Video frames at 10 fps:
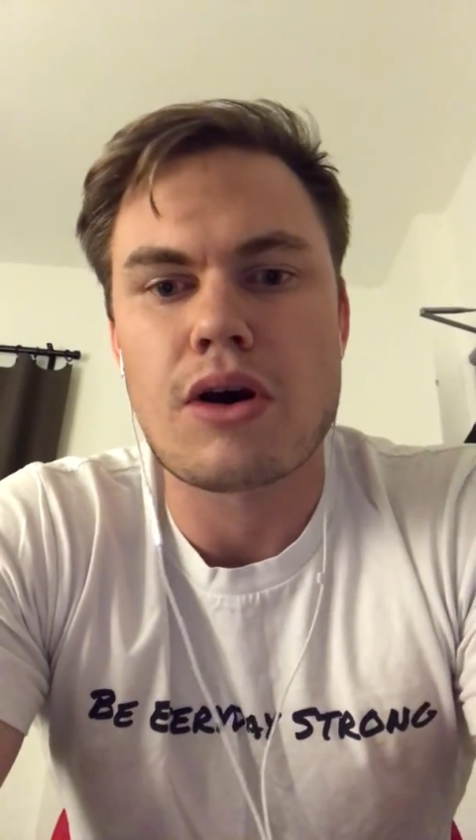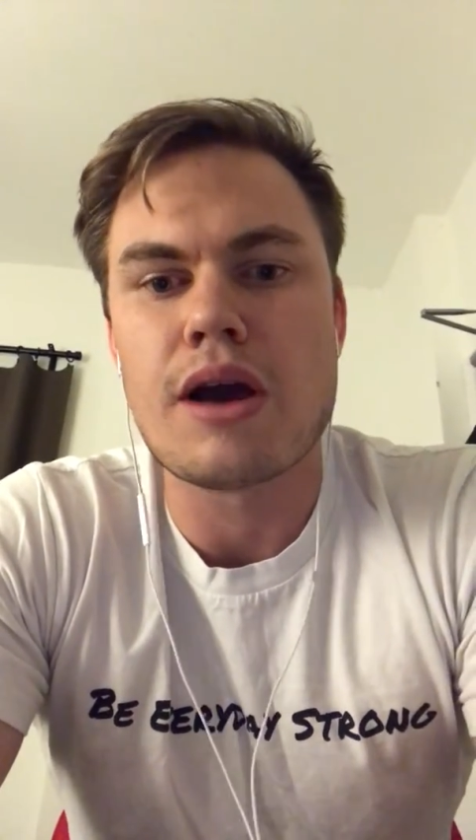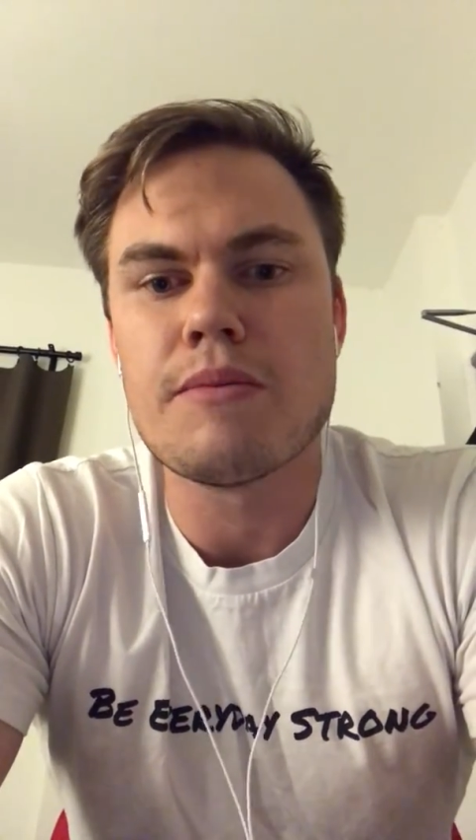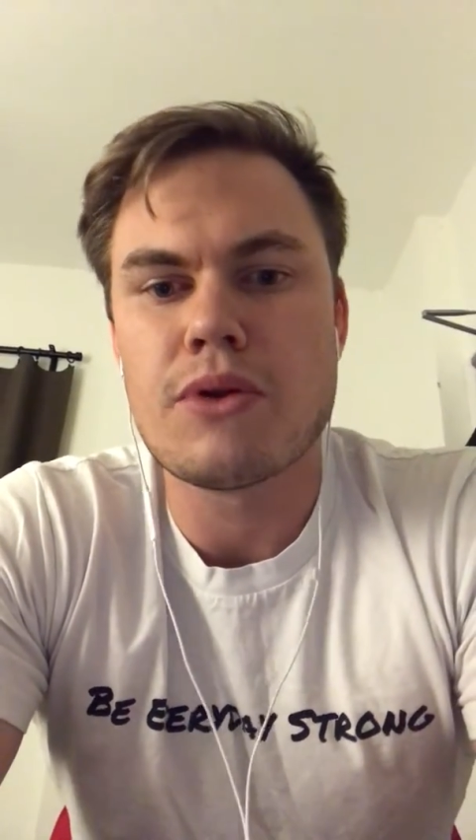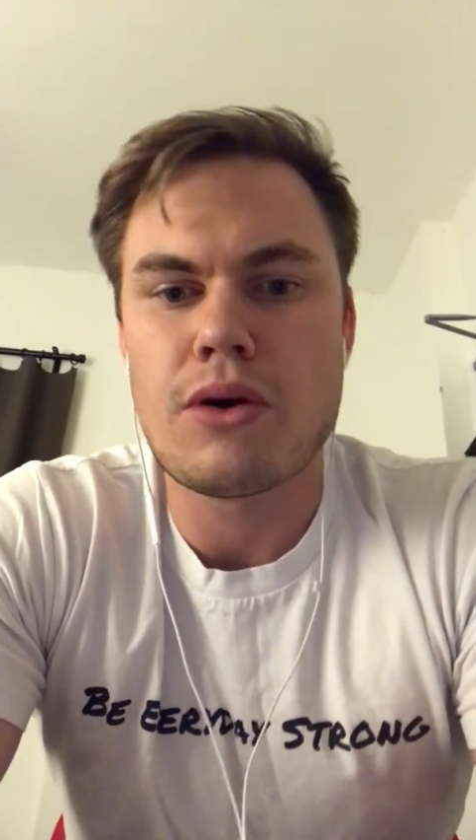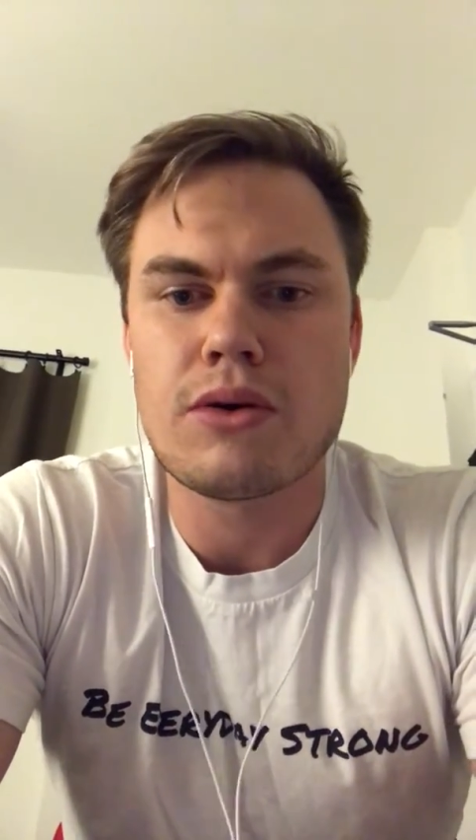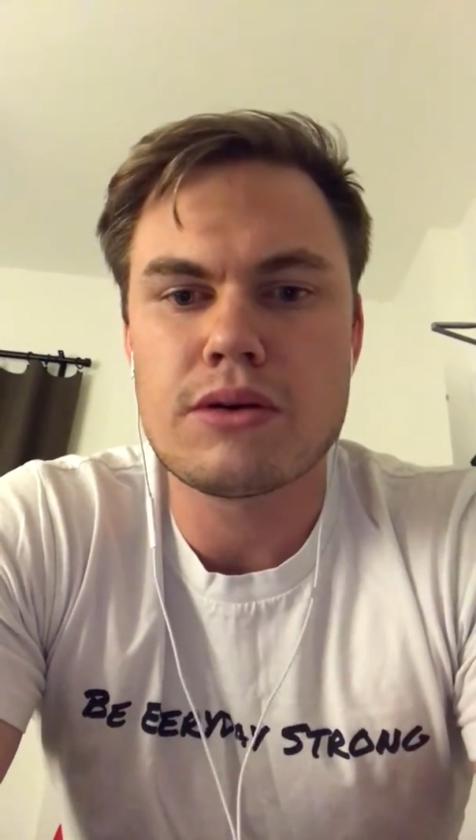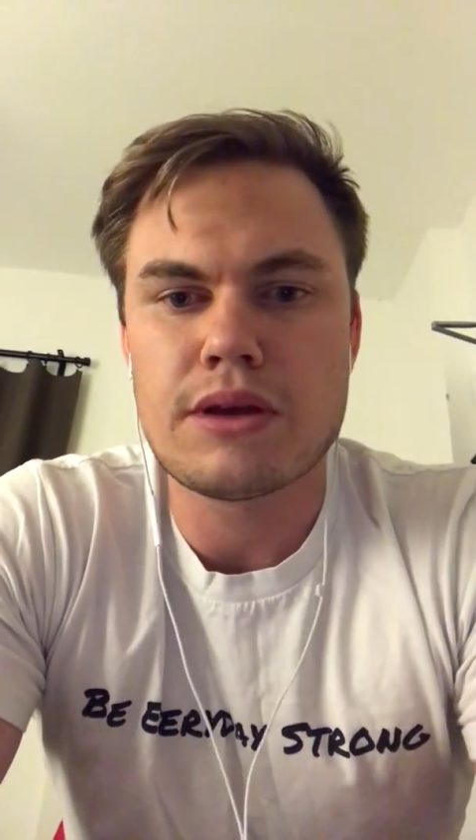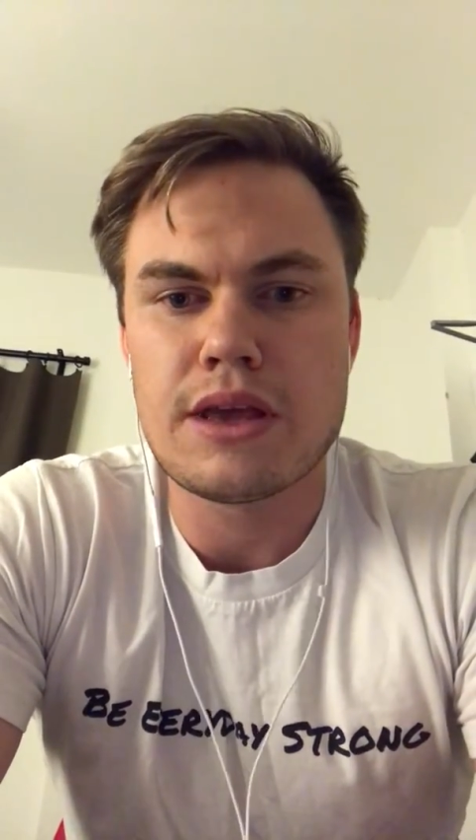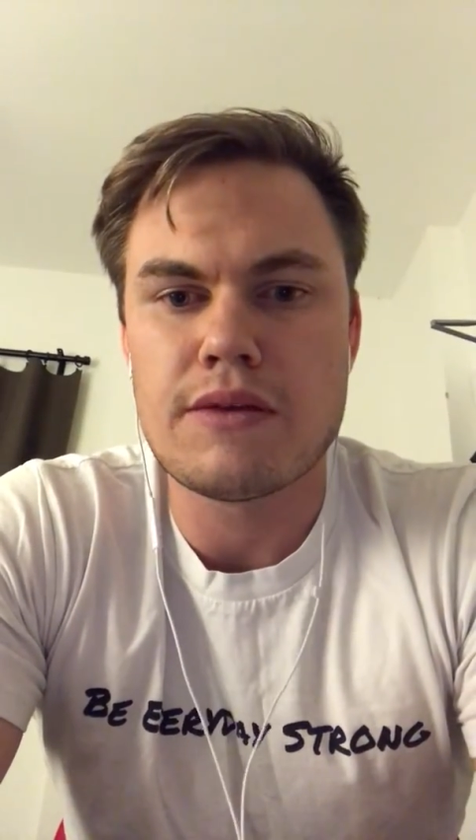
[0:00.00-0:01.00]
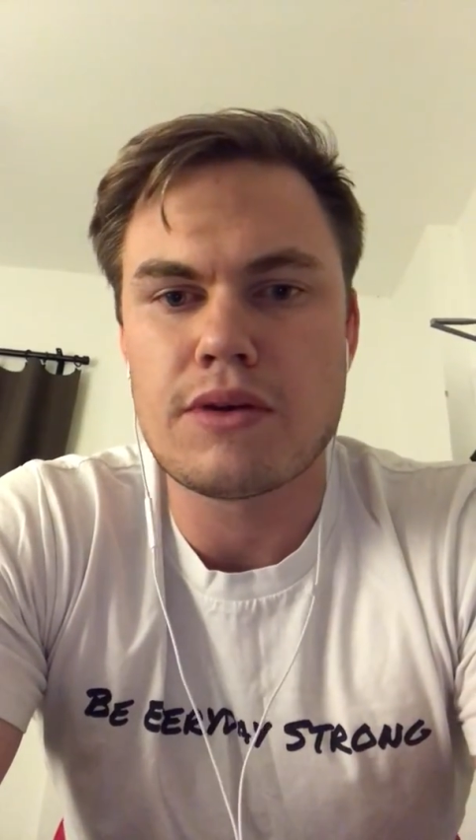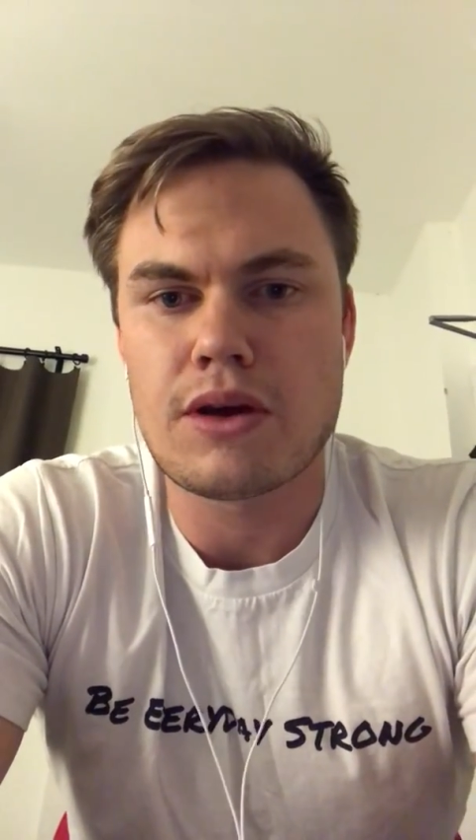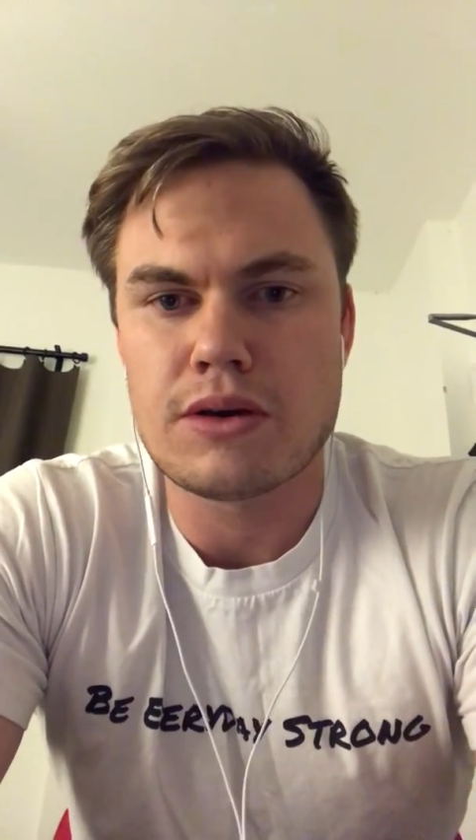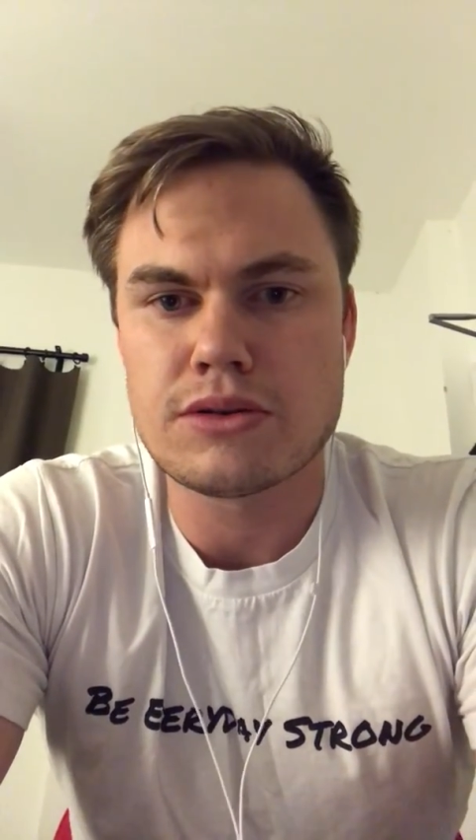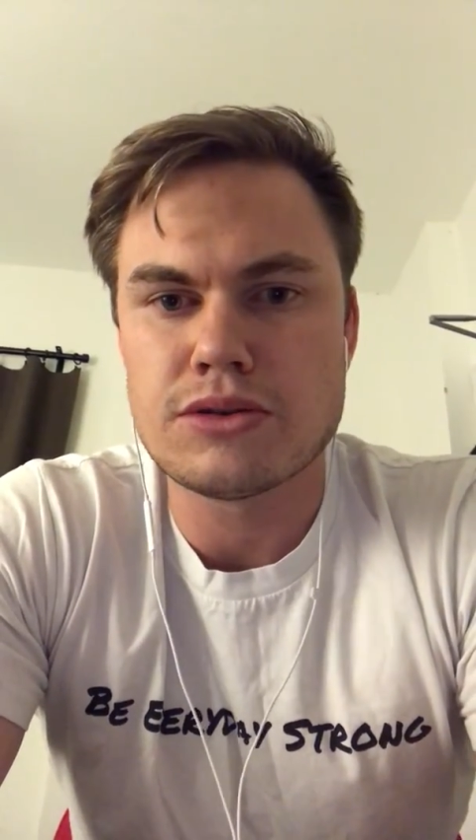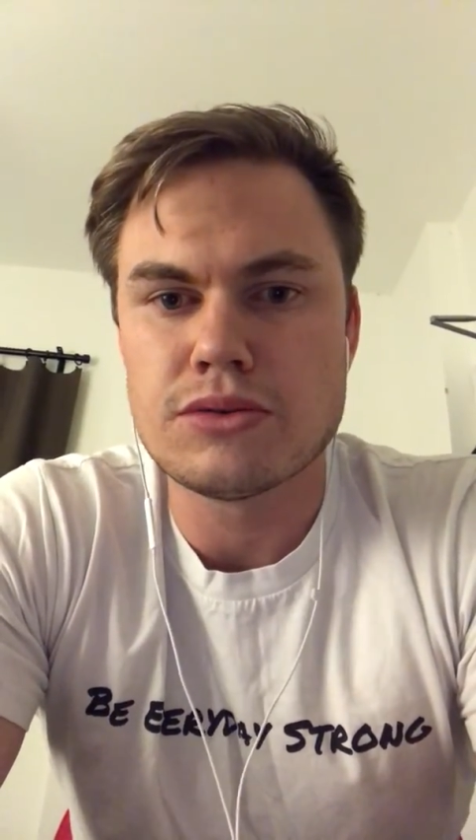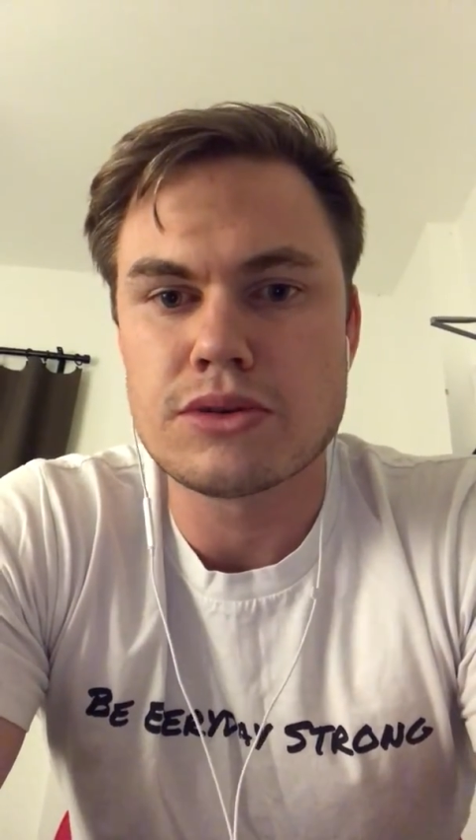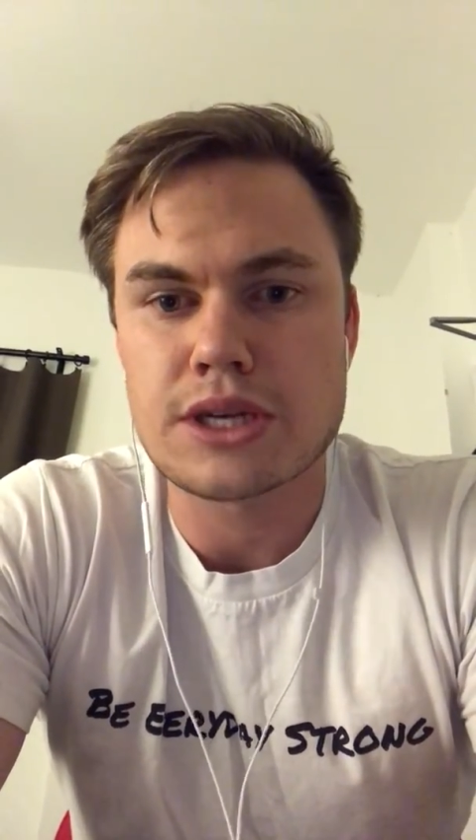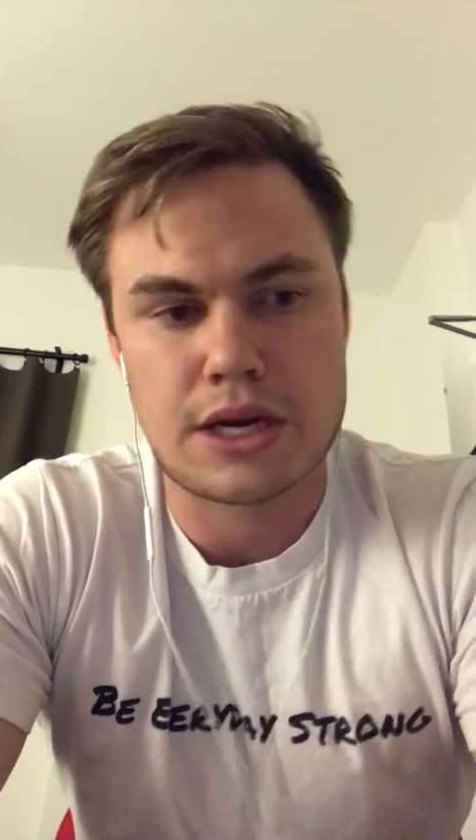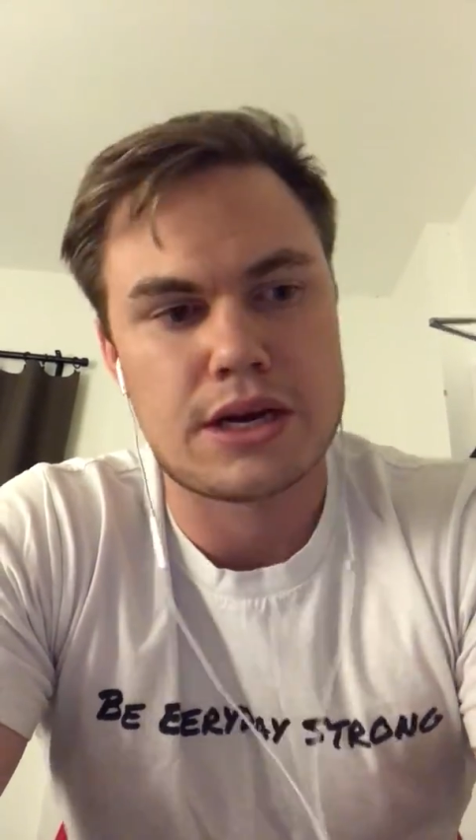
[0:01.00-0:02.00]
I'm not even going to
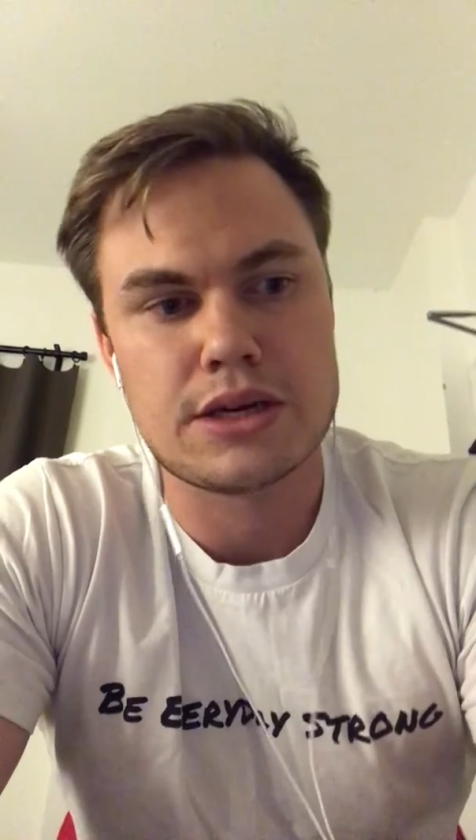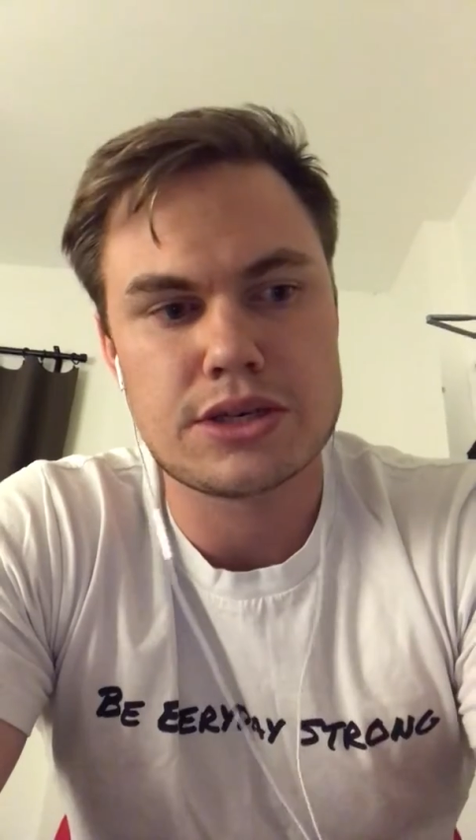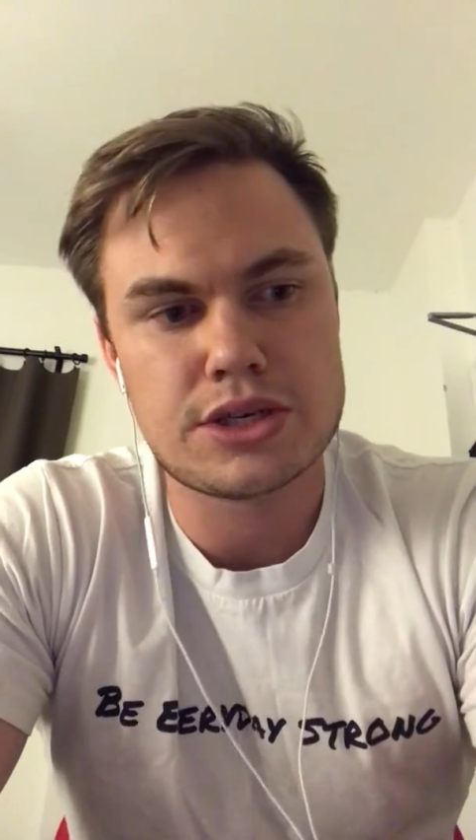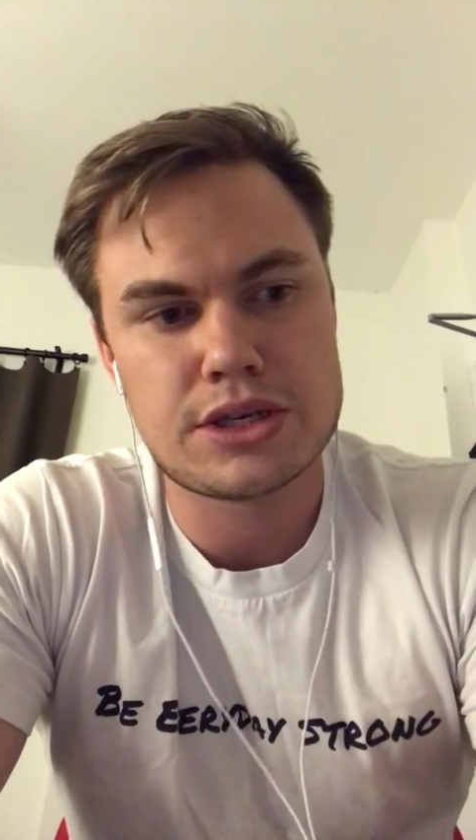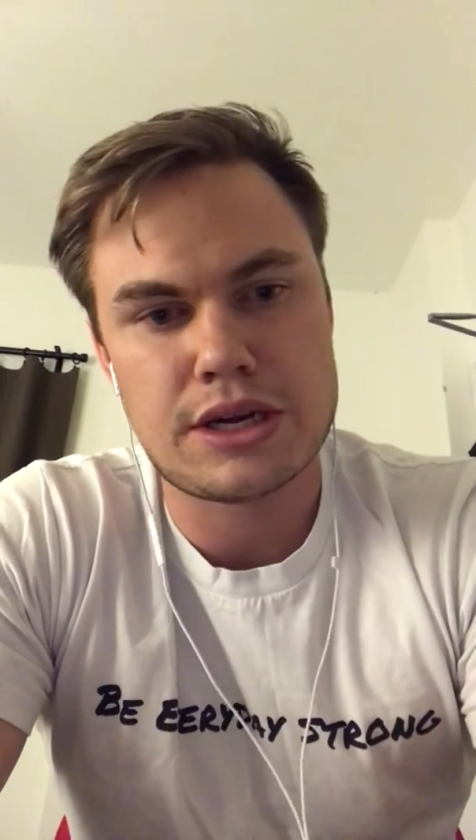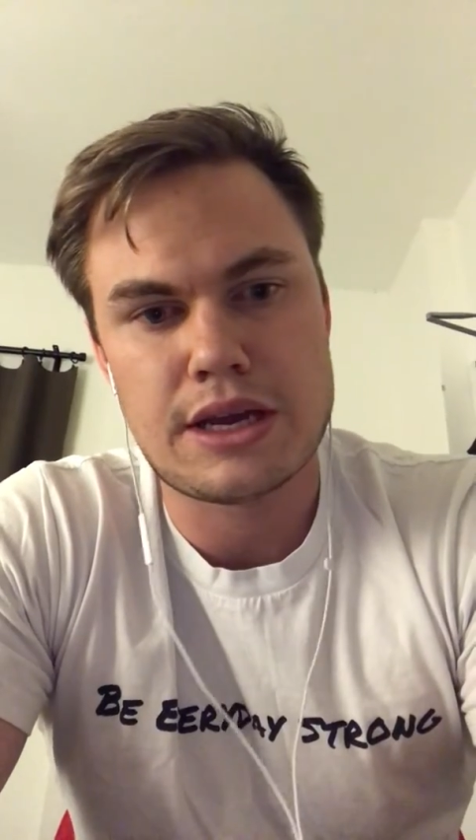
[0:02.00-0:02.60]
touch